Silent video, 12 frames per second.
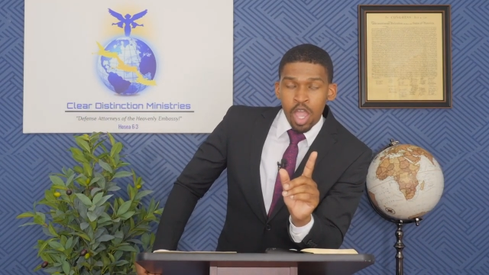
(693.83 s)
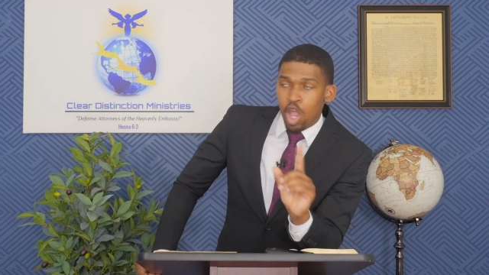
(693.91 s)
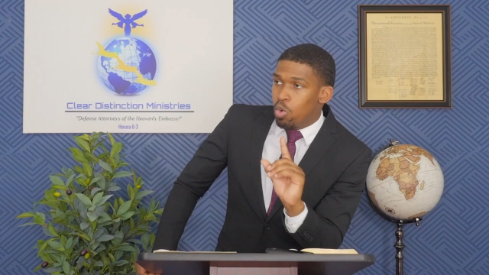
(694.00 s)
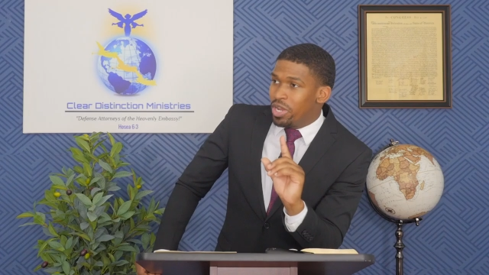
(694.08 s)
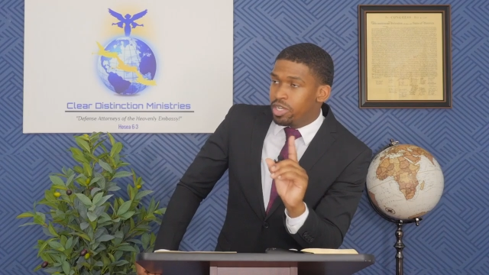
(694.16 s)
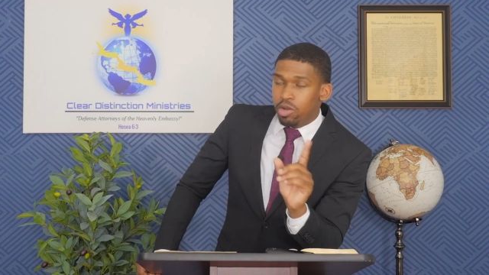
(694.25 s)

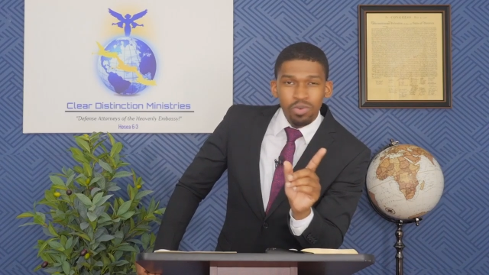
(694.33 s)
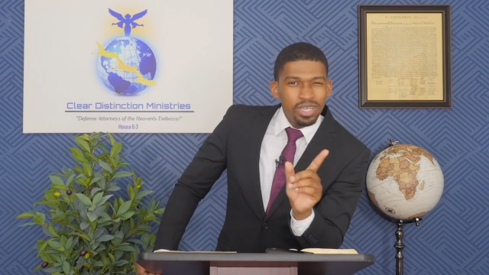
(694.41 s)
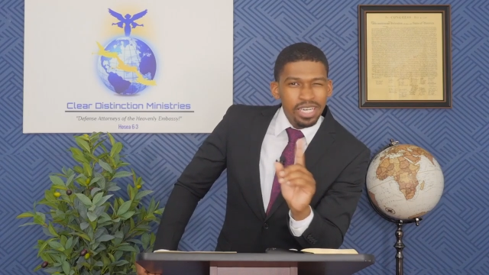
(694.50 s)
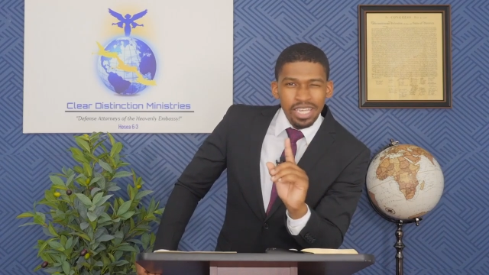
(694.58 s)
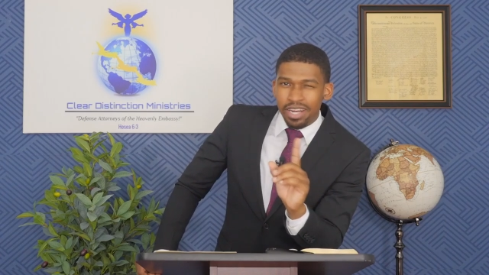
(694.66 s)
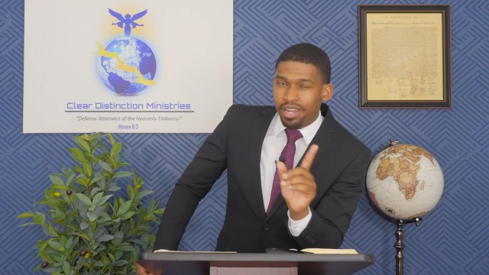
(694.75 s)
We don't
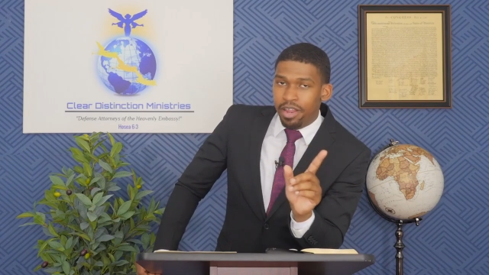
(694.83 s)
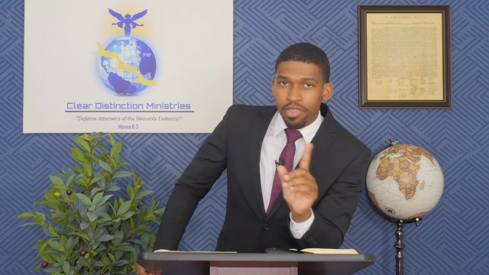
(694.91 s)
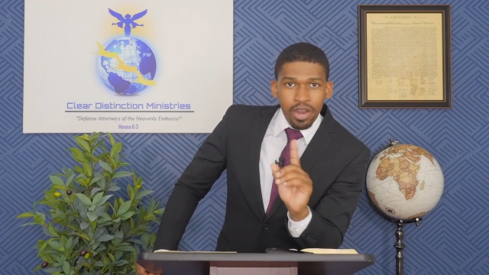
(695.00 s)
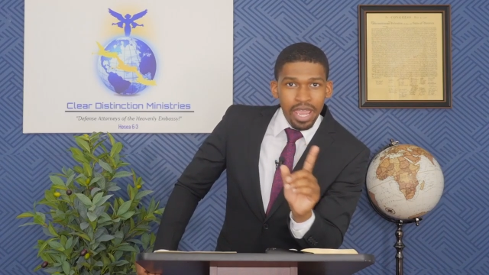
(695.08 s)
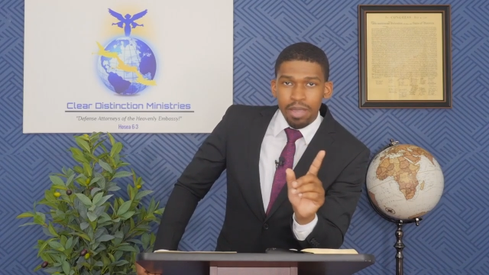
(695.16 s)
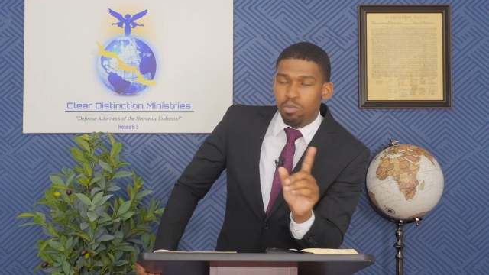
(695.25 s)
need another
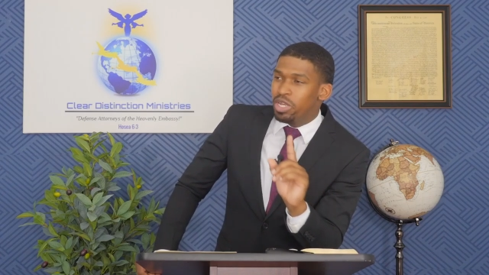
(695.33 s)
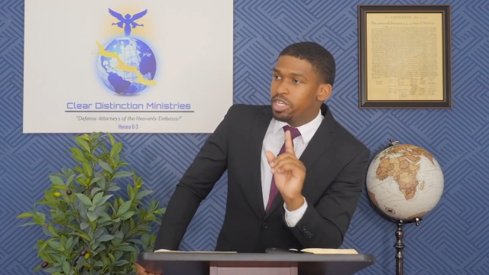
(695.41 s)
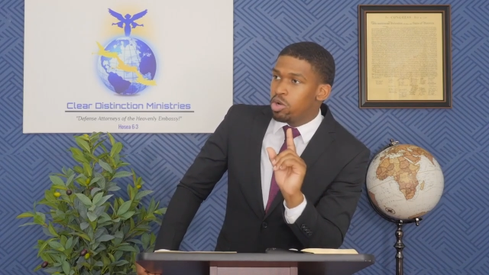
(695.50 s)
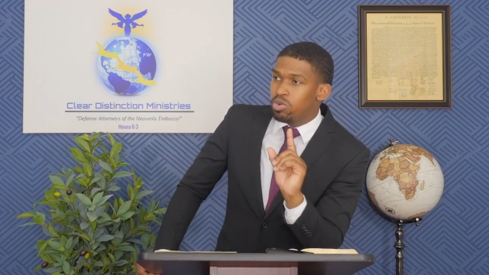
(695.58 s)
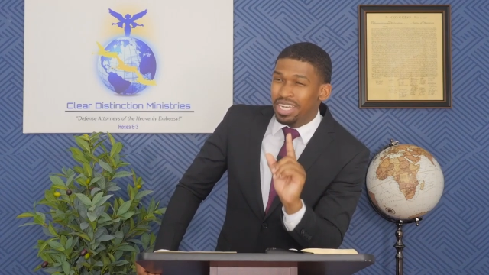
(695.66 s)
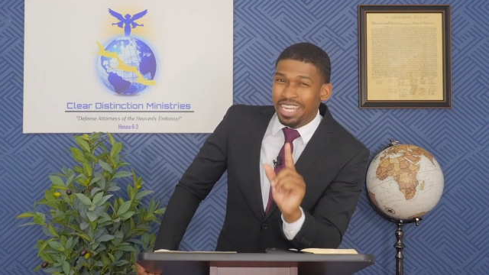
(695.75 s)
aim. We
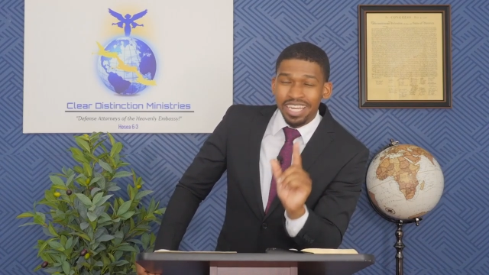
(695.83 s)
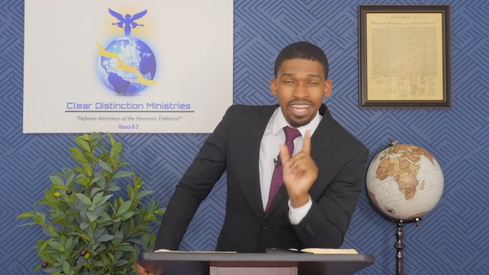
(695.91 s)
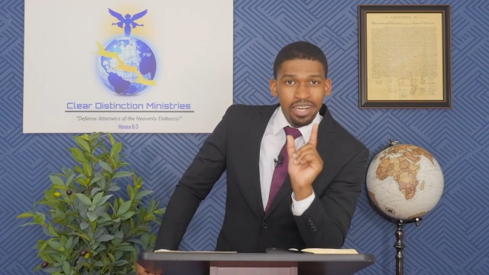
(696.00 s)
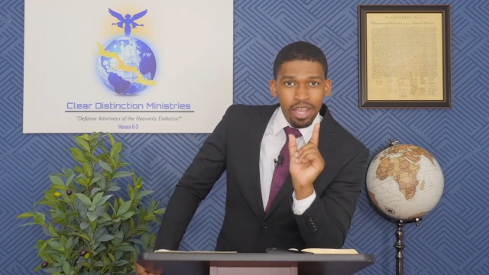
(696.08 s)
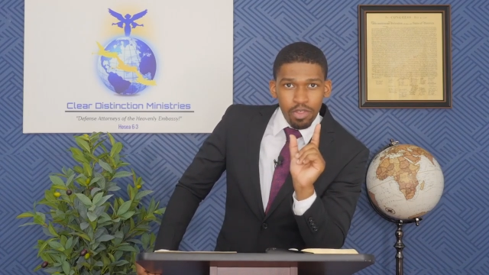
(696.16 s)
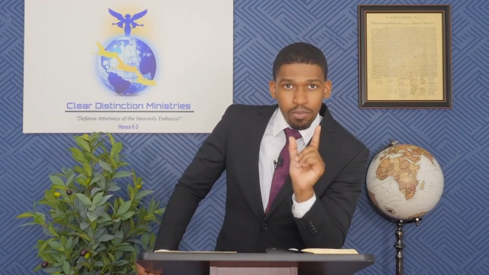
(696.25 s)
don't need
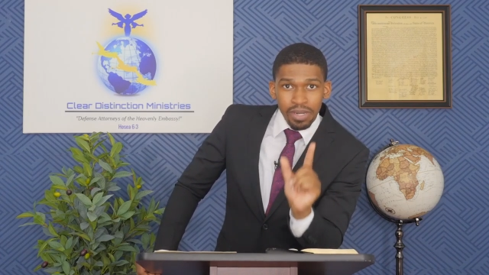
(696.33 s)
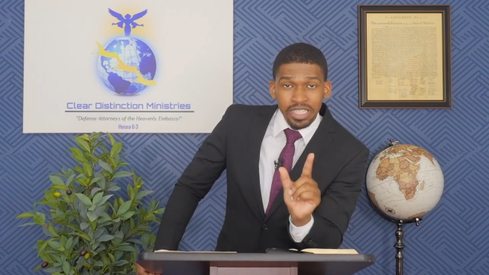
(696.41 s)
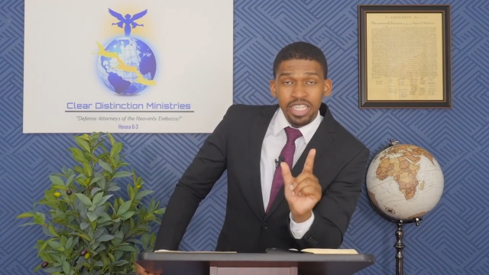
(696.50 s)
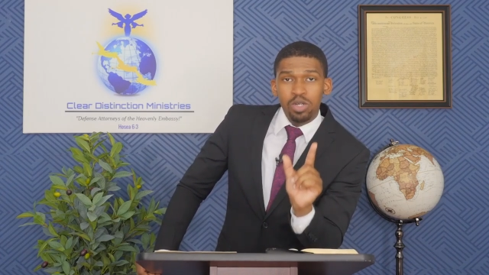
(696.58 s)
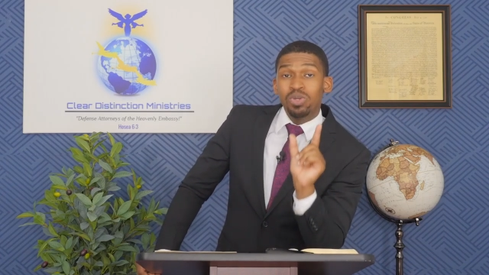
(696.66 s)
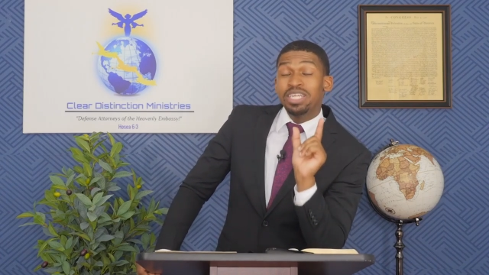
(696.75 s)
another
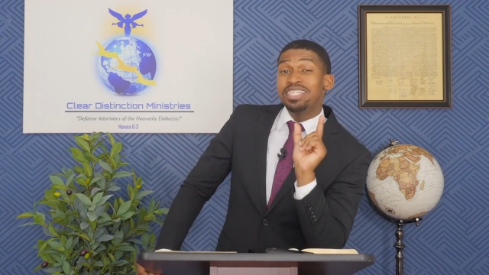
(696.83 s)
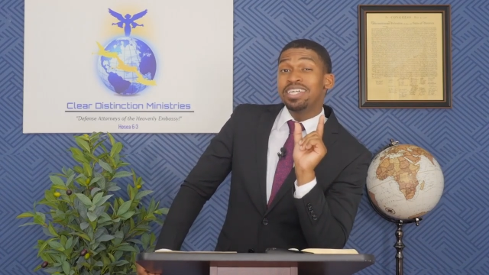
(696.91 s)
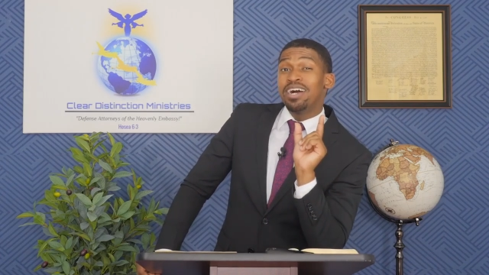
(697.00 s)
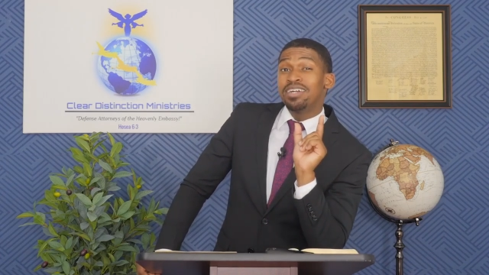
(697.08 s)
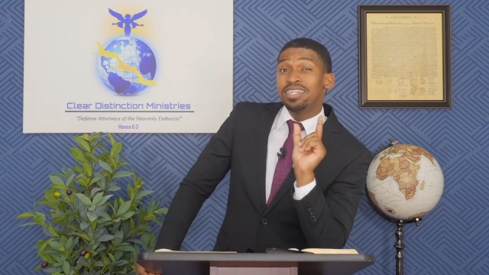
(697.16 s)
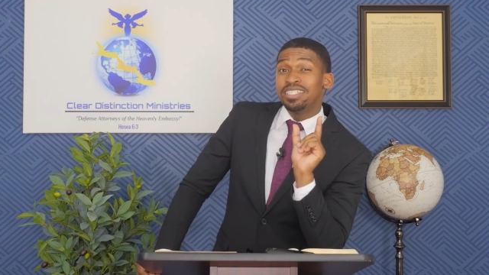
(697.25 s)
mission. We need to
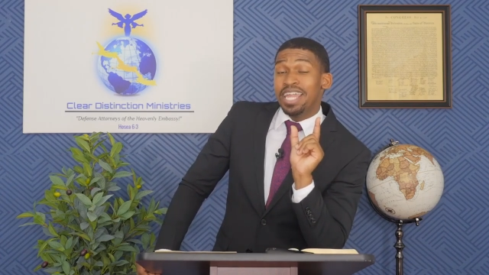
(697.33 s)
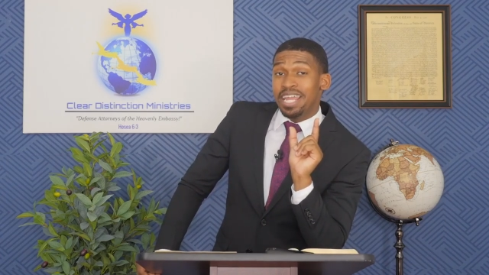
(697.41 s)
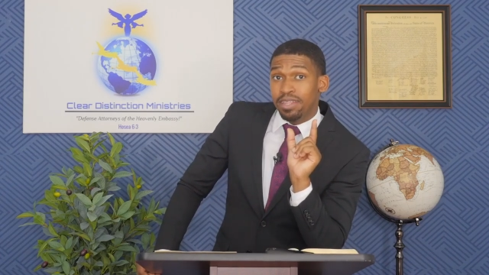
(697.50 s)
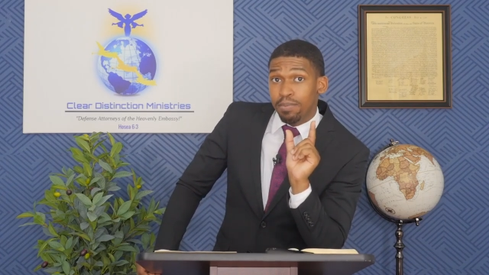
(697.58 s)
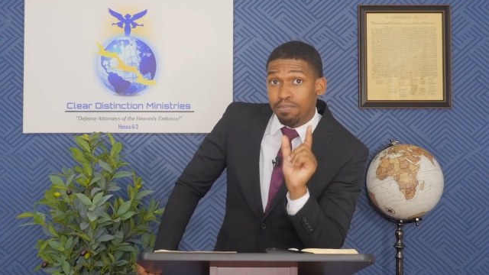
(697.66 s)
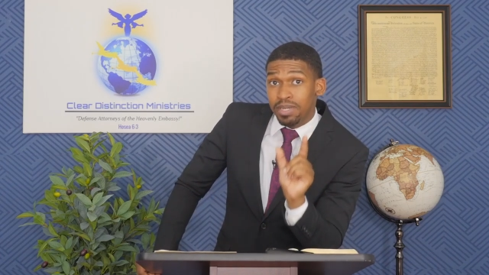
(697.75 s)
understand
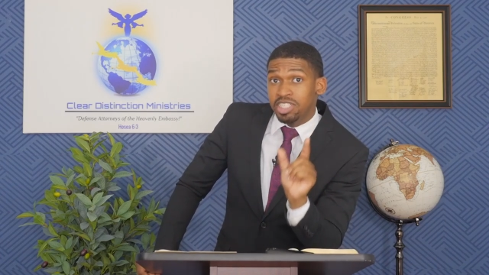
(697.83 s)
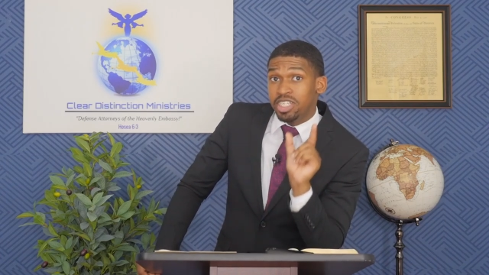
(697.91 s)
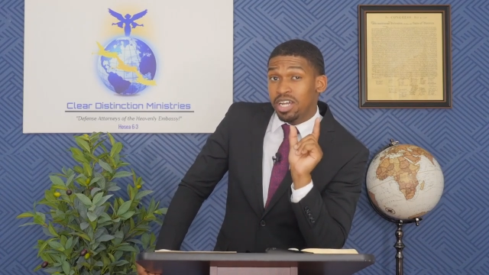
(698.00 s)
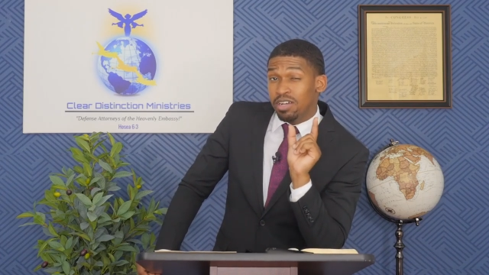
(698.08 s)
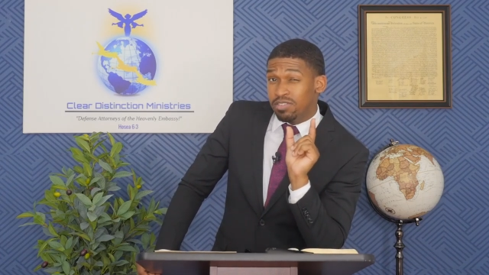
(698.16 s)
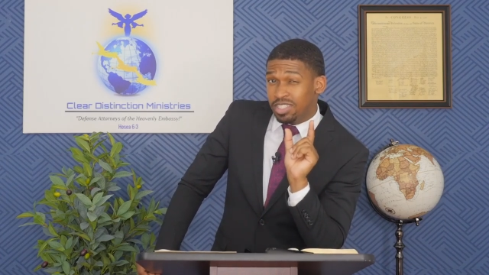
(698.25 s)
the mission
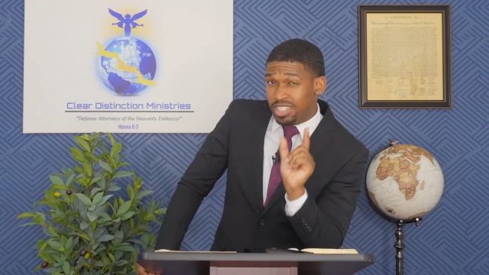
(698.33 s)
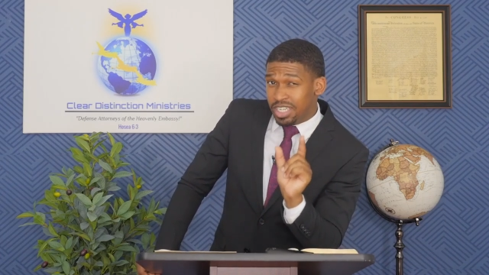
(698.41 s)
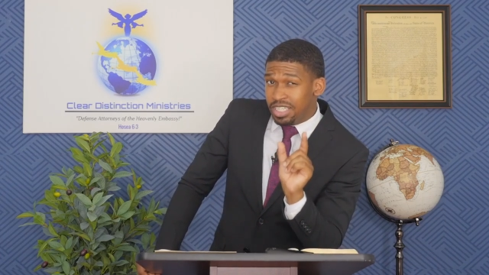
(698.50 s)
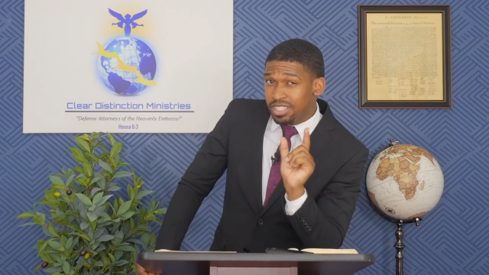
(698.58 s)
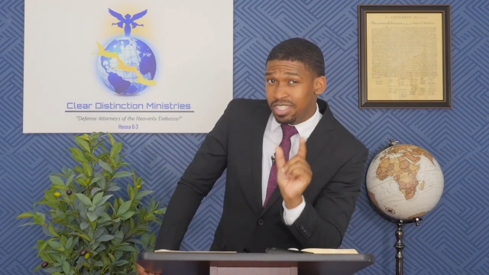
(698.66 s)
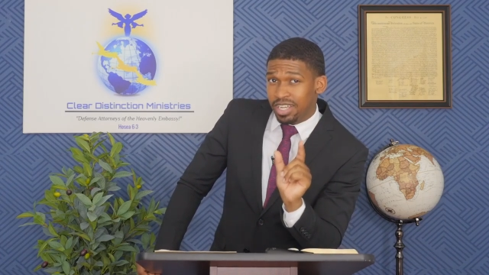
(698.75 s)
of
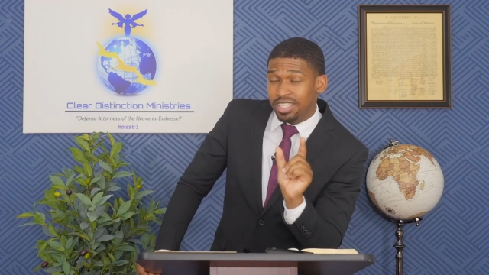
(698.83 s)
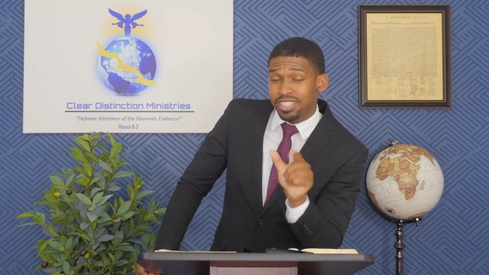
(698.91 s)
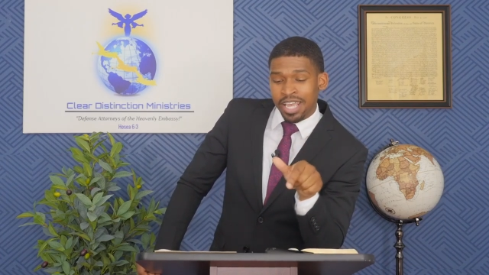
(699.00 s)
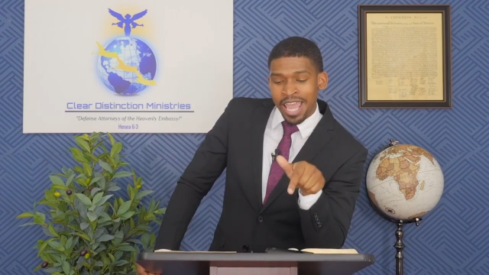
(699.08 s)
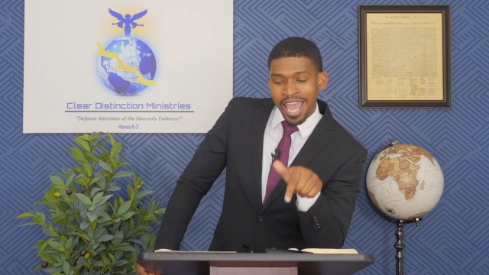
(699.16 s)
Jesus